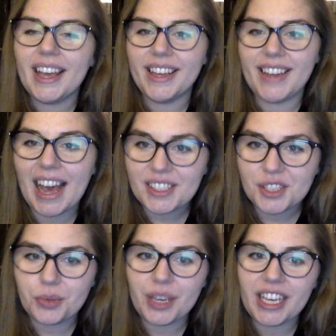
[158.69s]

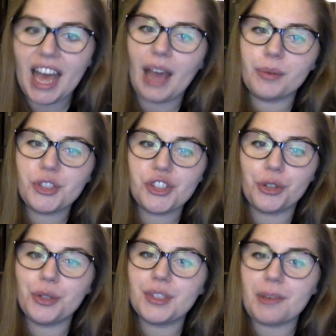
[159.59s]
Next week, I will show
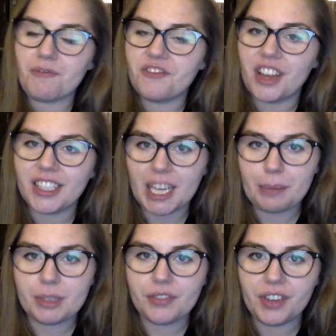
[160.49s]
you some fun
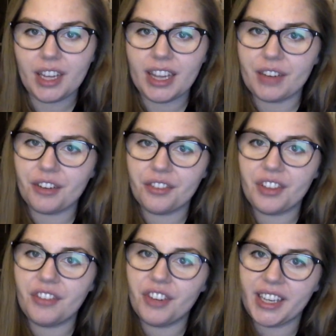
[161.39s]
types of
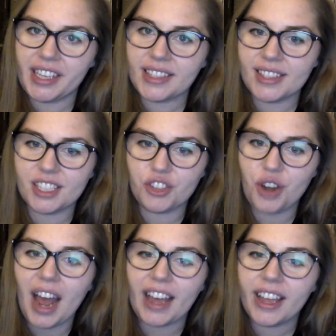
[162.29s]
calligraphy for kids to
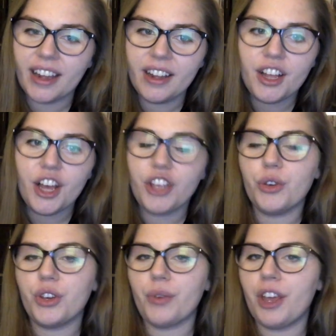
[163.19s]
try. You
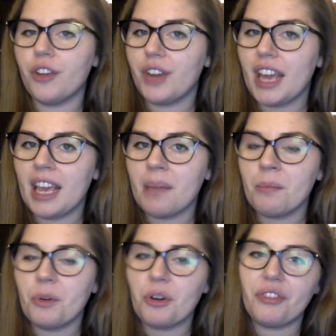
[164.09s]
can write your name
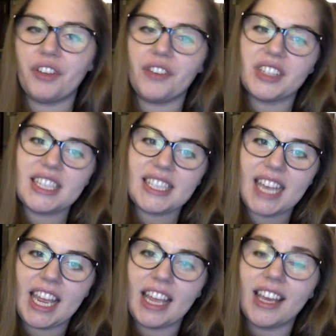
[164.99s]
or a favorite
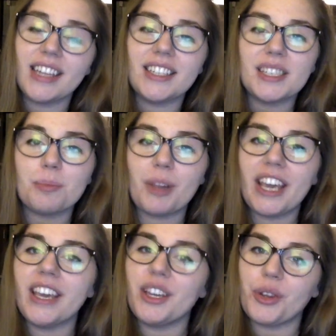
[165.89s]
saying and display
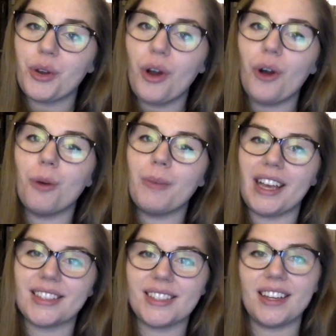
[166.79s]
it in your home
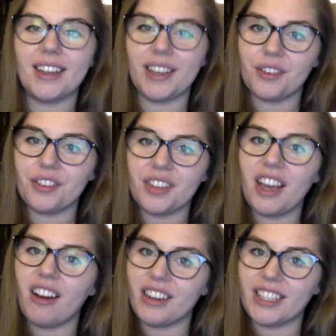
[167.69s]
as calligraphy
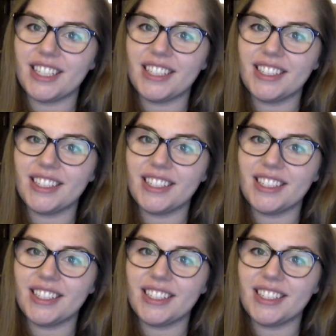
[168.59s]
art.